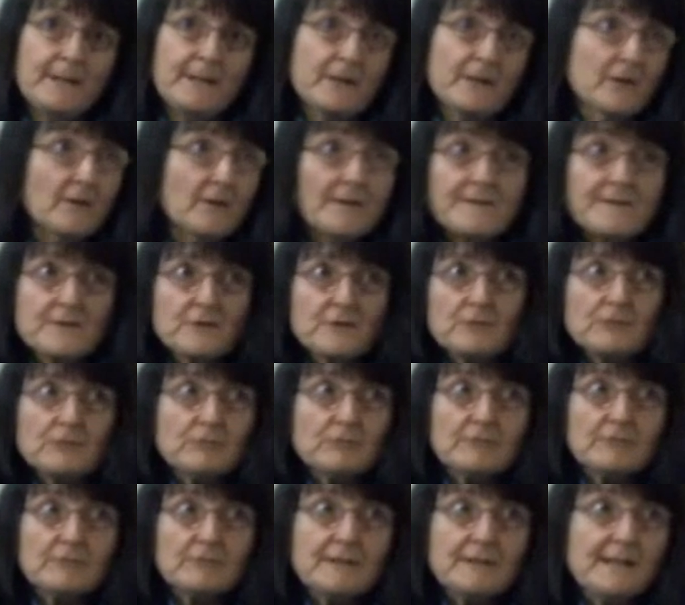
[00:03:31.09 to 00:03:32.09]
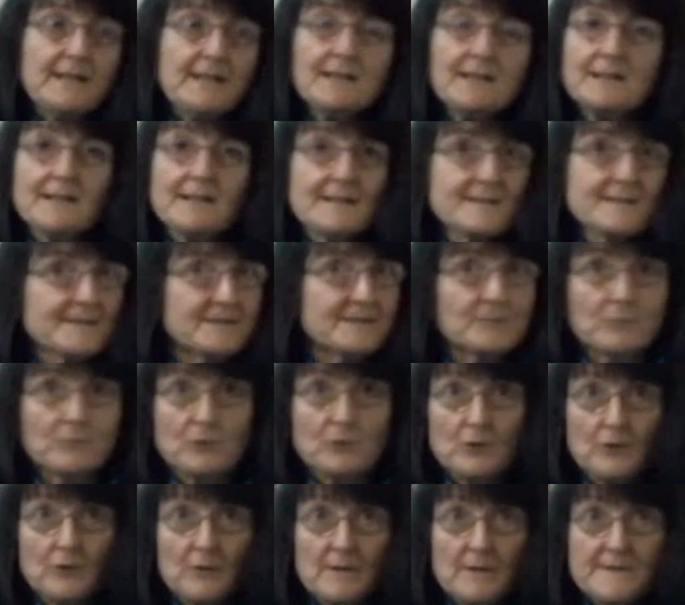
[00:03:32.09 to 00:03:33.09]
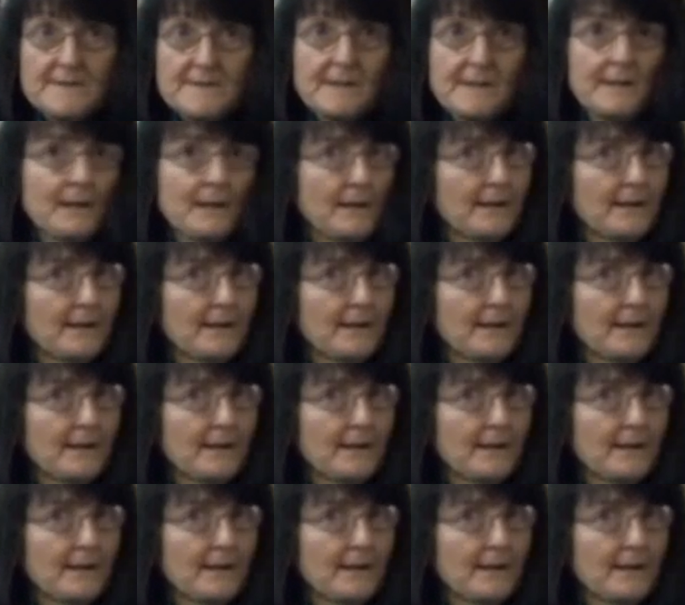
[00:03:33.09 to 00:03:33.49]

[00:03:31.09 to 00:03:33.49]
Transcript: because greed leads to wars